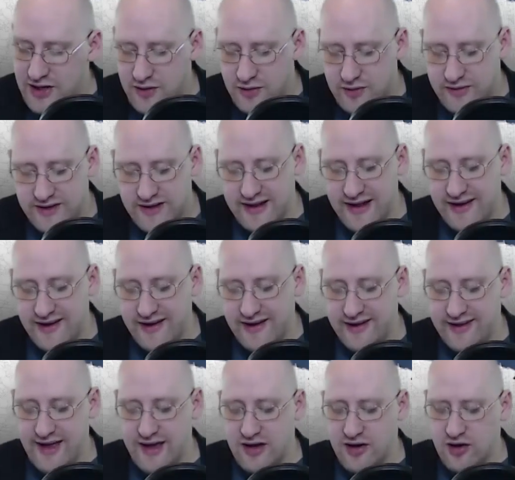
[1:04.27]
was intended
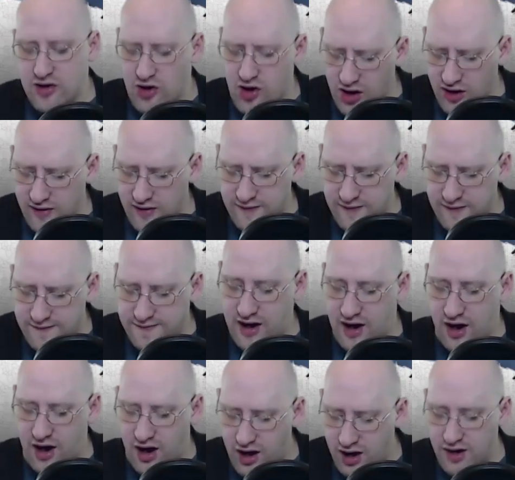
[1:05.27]
as a call to
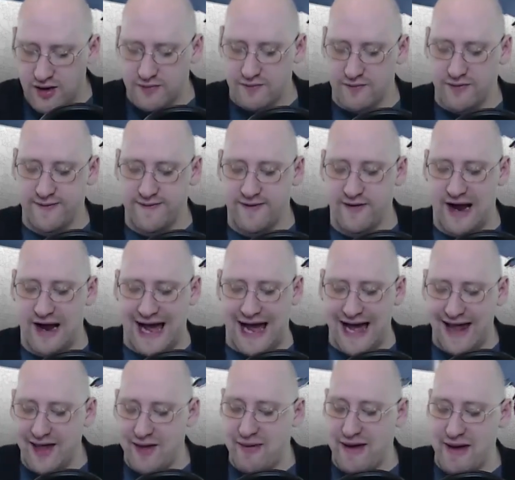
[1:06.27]
arms for
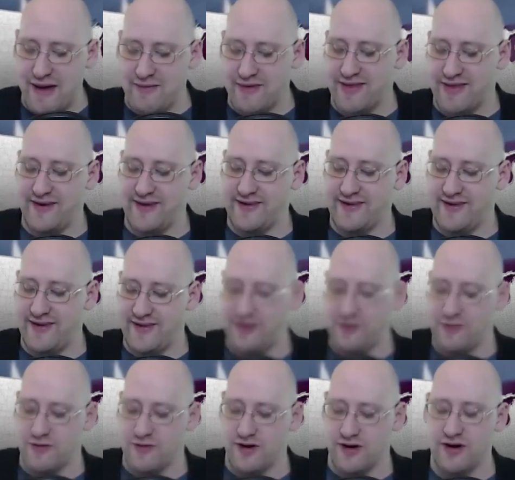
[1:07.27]
Alabama citizens who
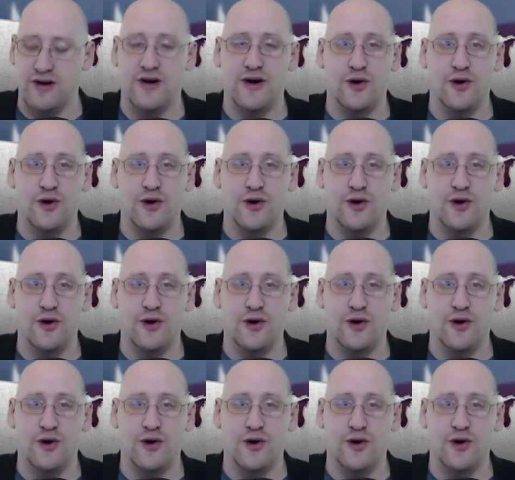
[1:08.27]
were,